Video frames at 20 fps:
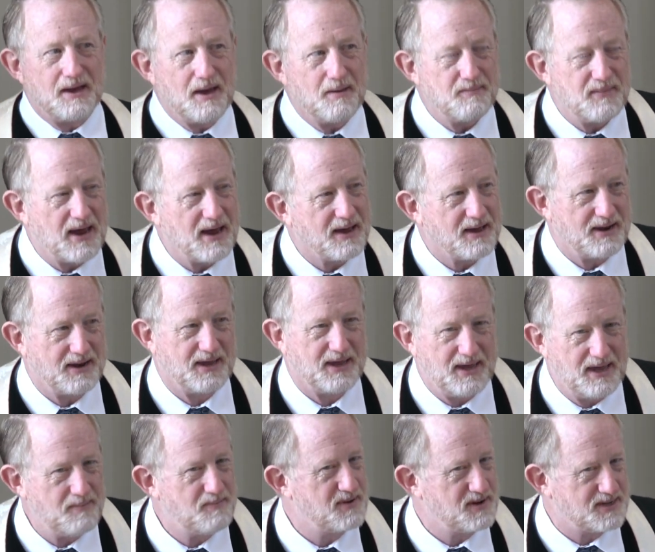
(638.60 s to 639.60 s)
I'm not going to
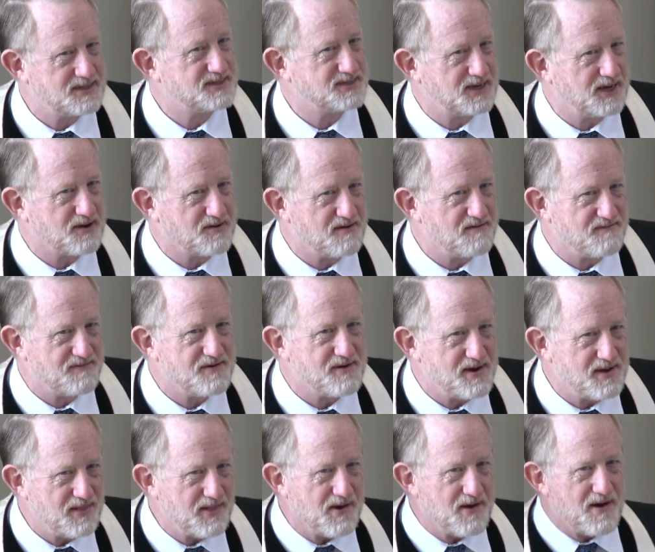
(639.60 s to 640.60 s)
keep it a secret
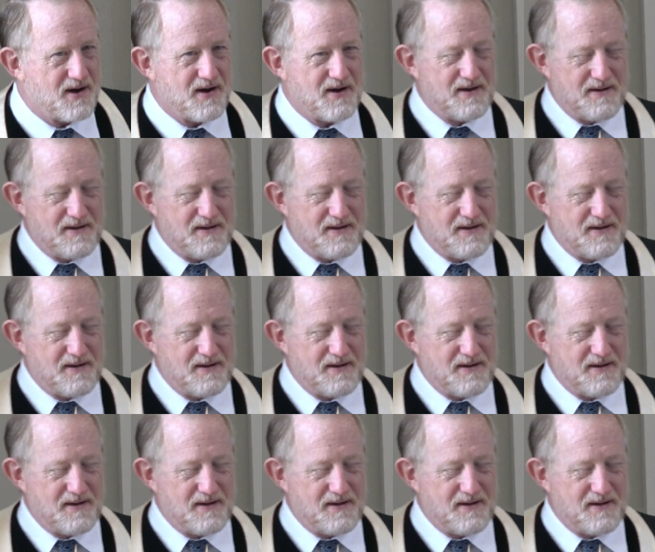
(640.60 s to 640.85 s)
very long.